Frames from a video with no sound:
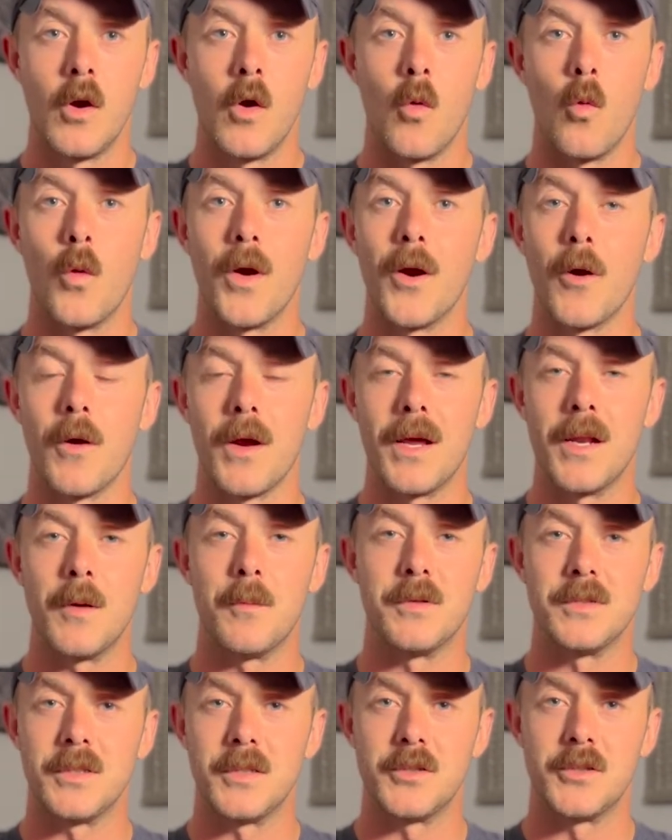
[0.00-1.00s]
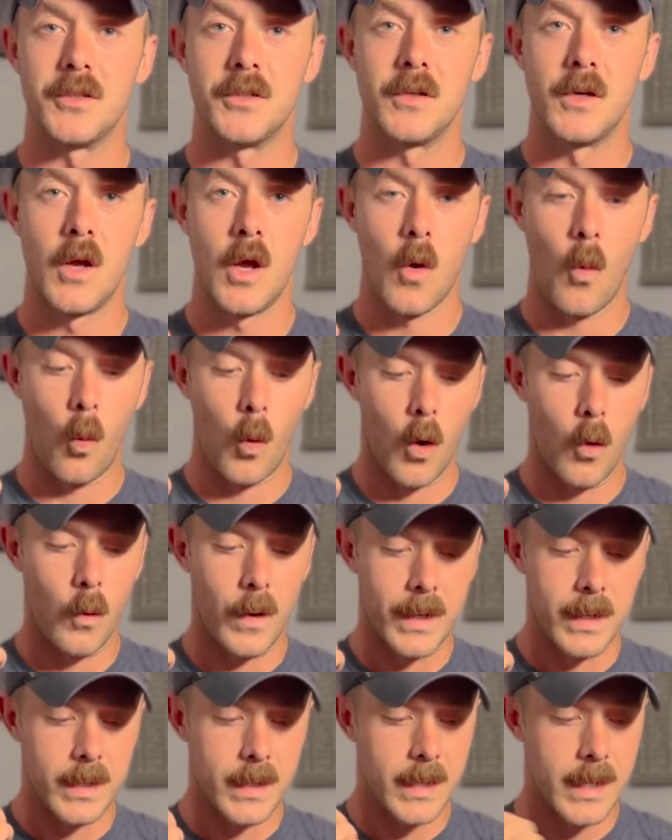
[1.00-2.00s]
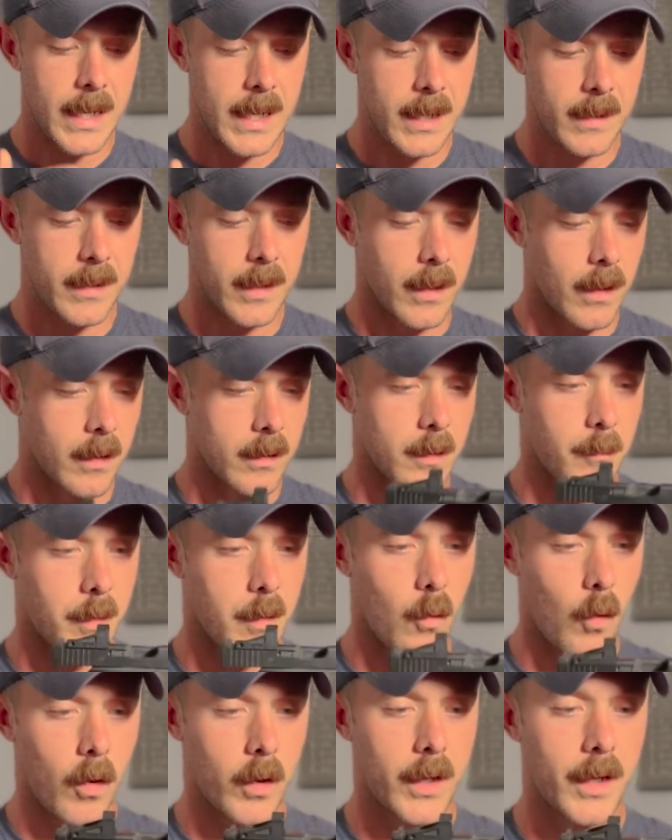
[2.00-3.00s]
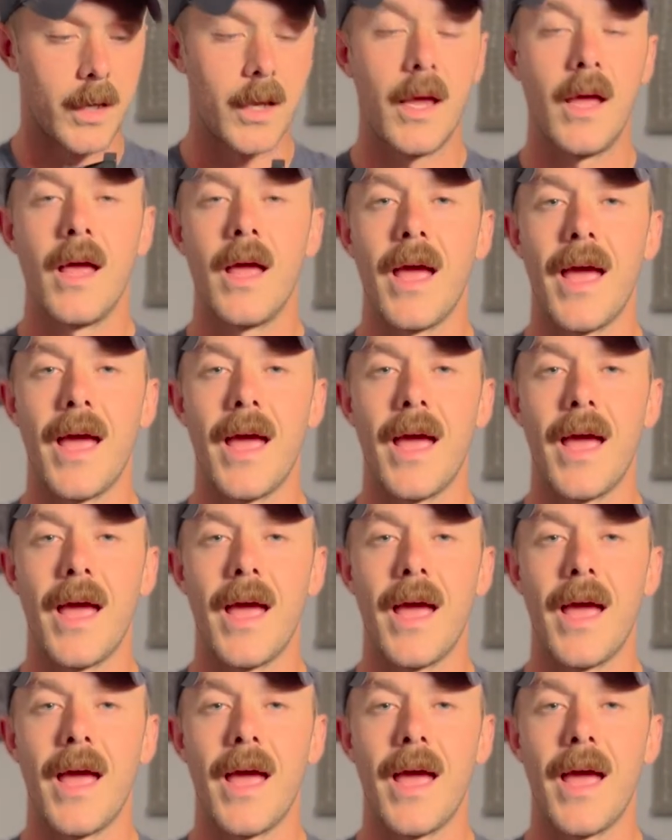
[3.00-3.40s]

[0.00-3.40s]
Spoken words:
we are in a position where we need the gun to be working